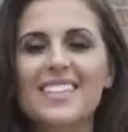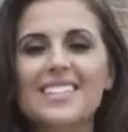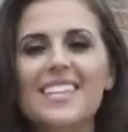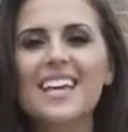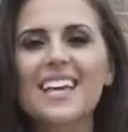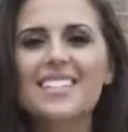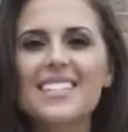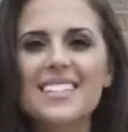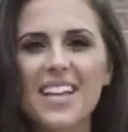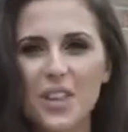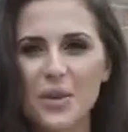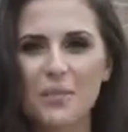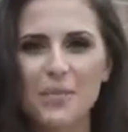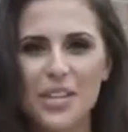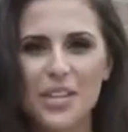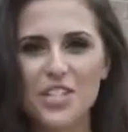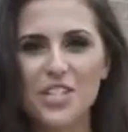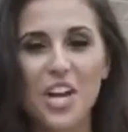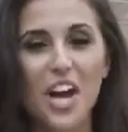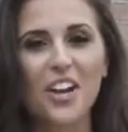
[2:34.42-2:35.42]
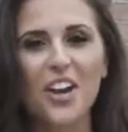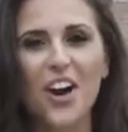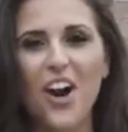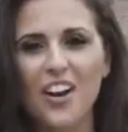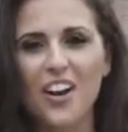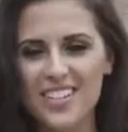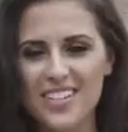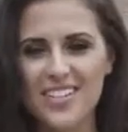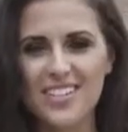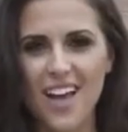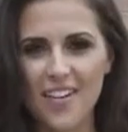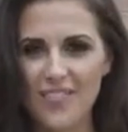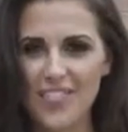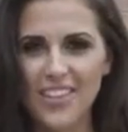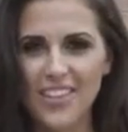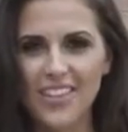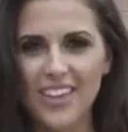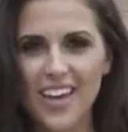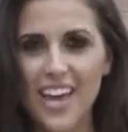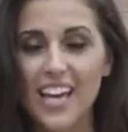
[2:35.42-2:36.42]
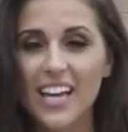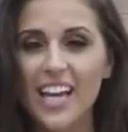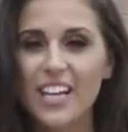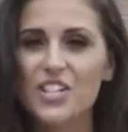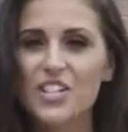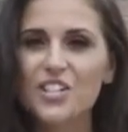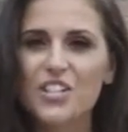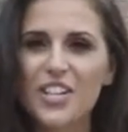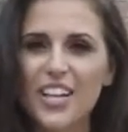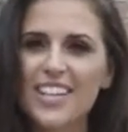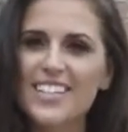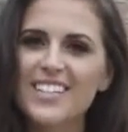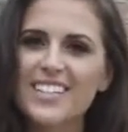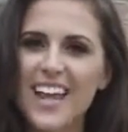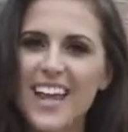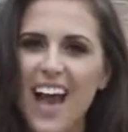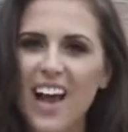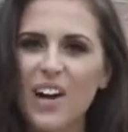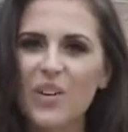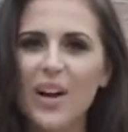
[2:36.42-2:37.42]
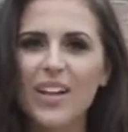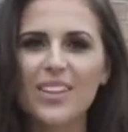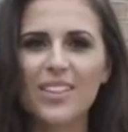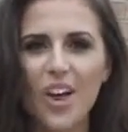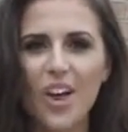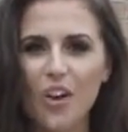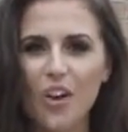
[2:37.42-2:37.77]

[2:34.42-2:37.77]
at Taste on the Beach on August 7th. Get your tickets now at